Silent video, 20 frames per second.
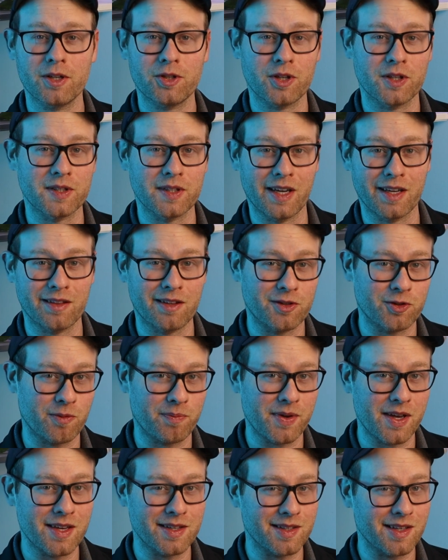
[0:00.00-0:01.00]
But just like the
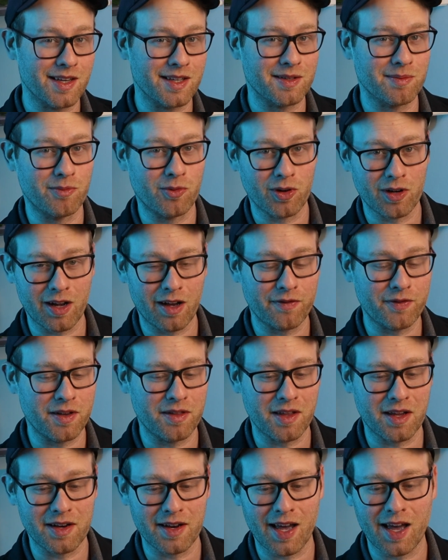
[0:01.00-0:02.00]
trapezius, more
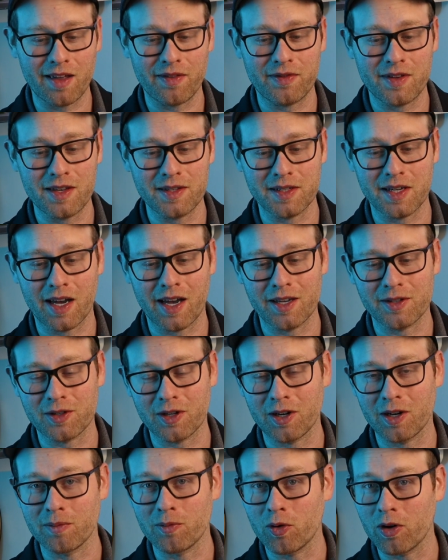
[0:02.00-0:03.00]
often than not, these guys
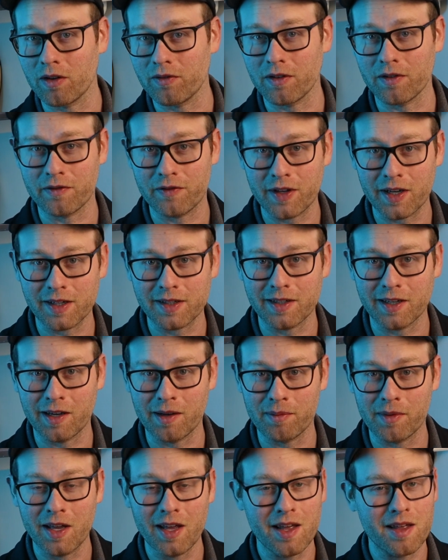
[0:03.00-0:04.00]
are more of a victim
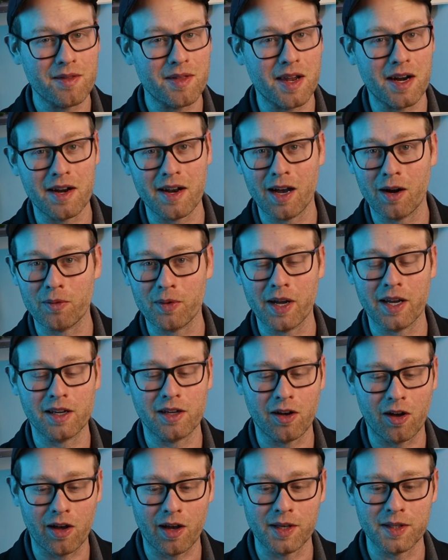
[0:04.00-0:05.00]
victim than an outright
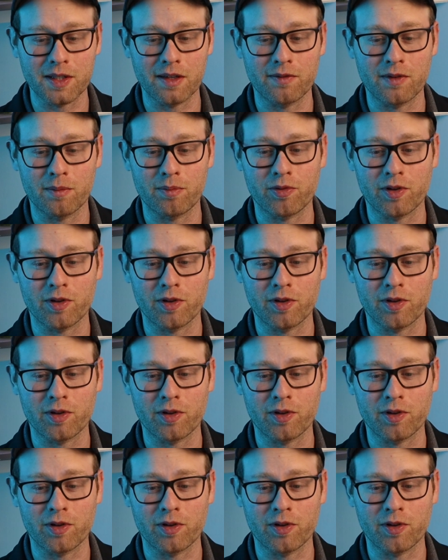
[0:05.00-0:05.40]
cause of the